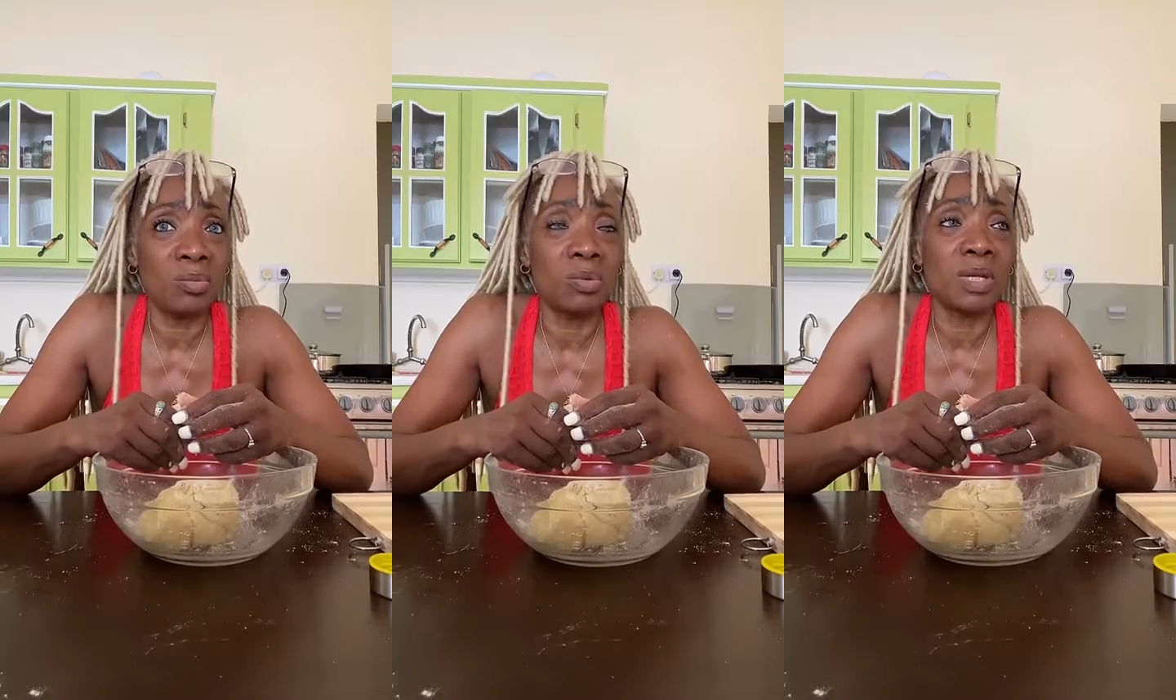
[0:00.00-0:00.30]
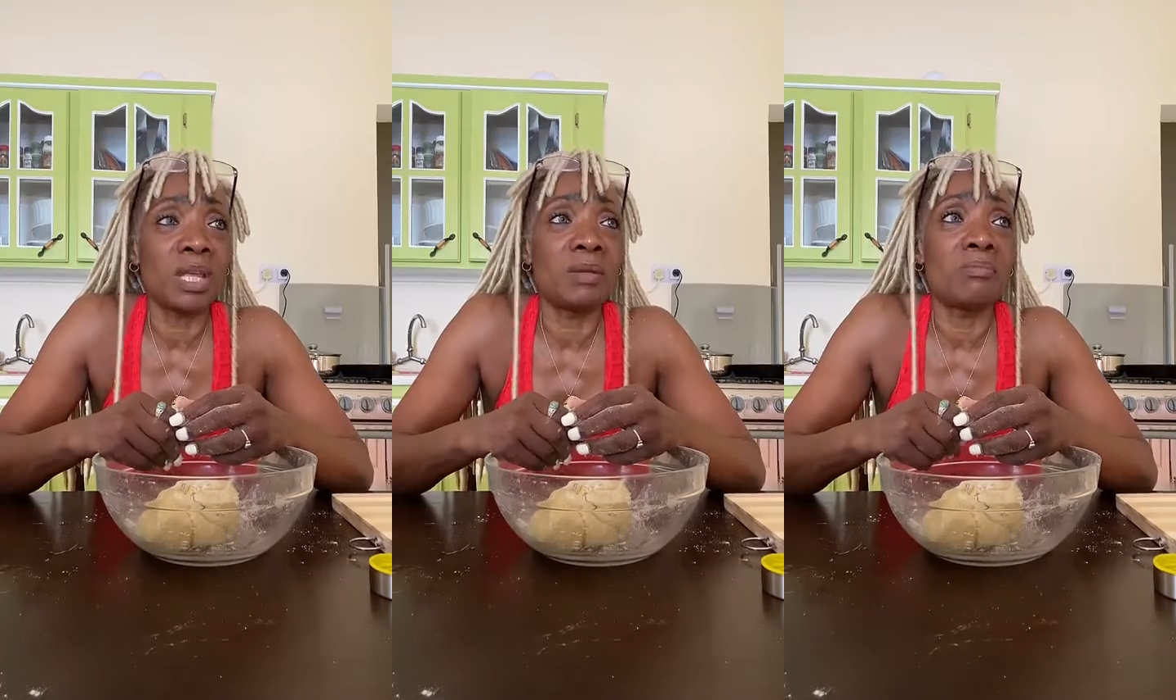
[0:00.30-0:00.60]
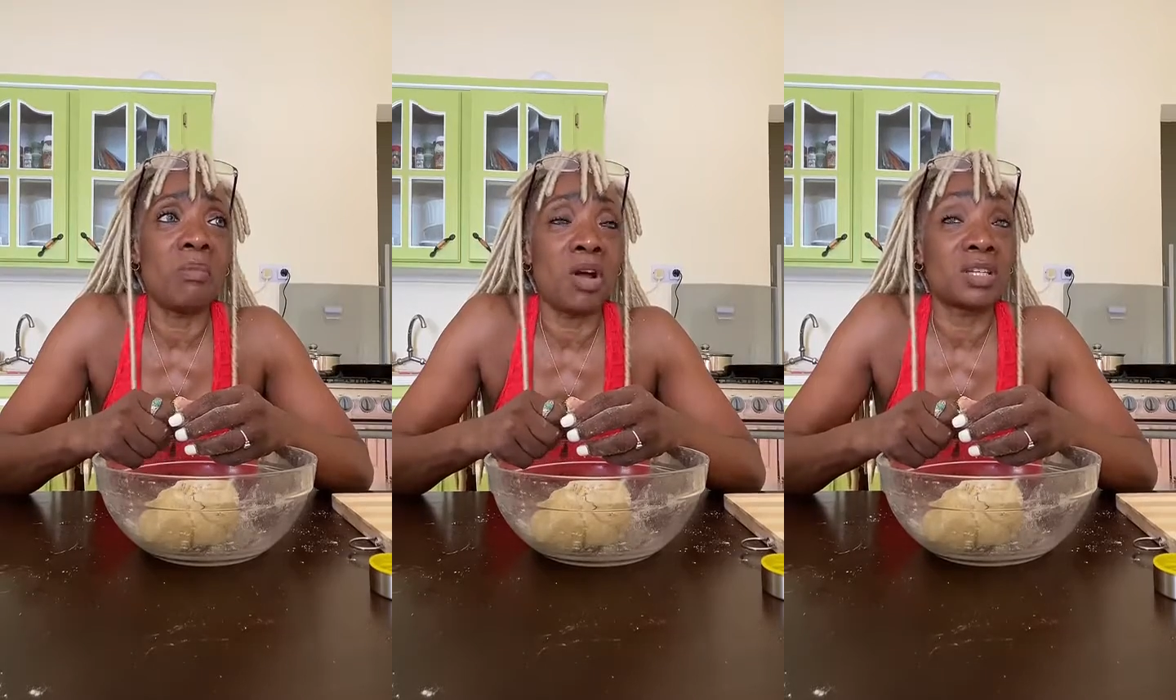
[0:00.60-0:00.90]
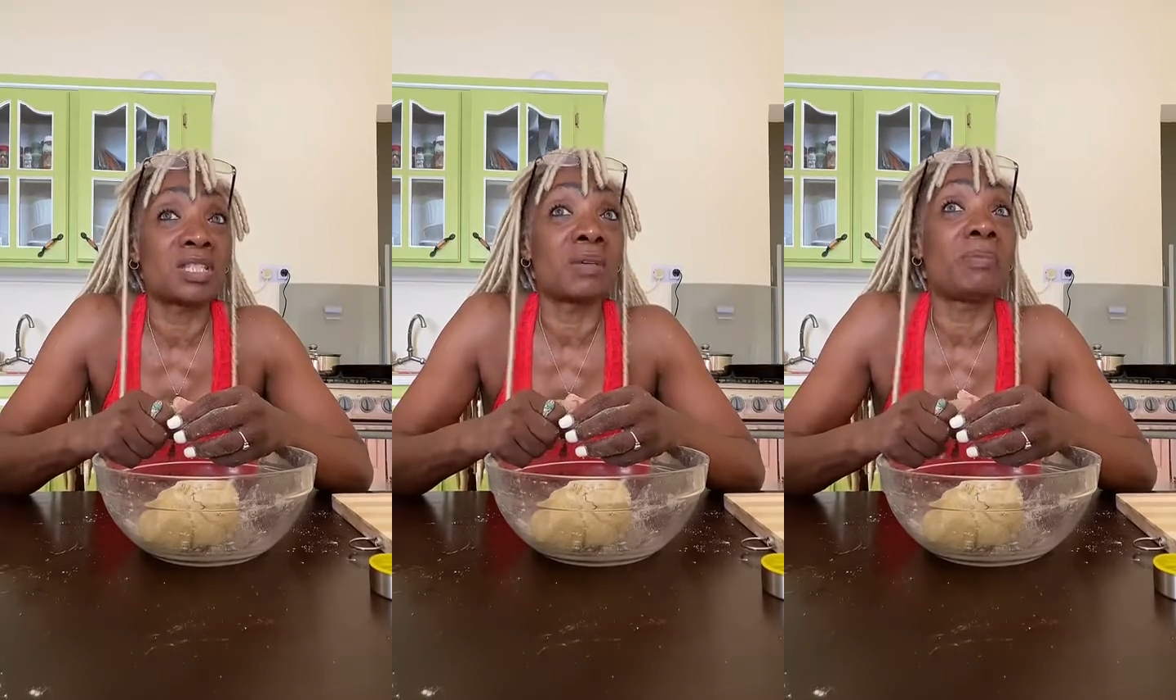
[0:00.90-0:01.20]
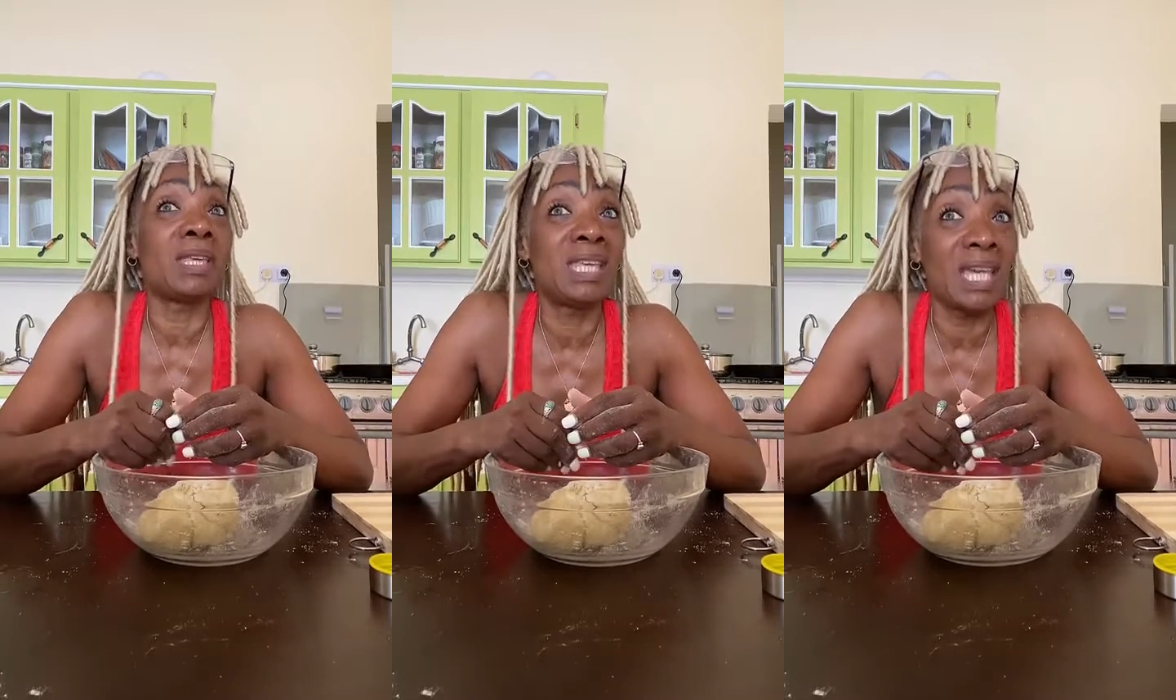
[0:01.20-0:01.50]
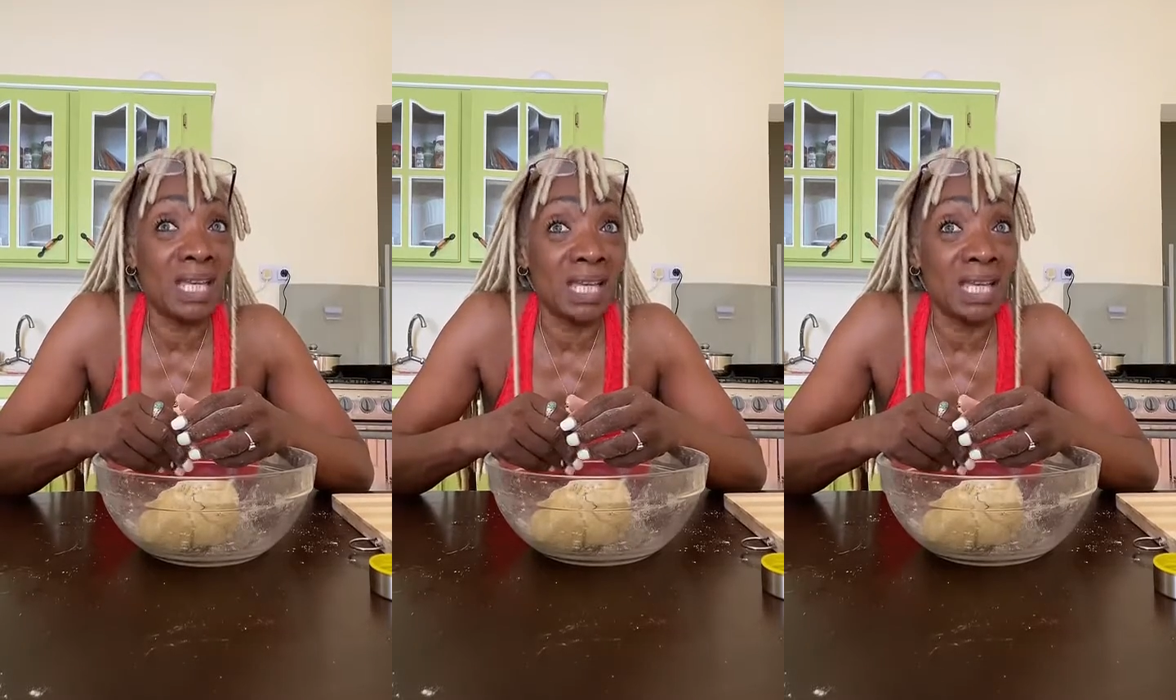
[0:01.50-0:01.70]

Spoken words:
I'll expend the breath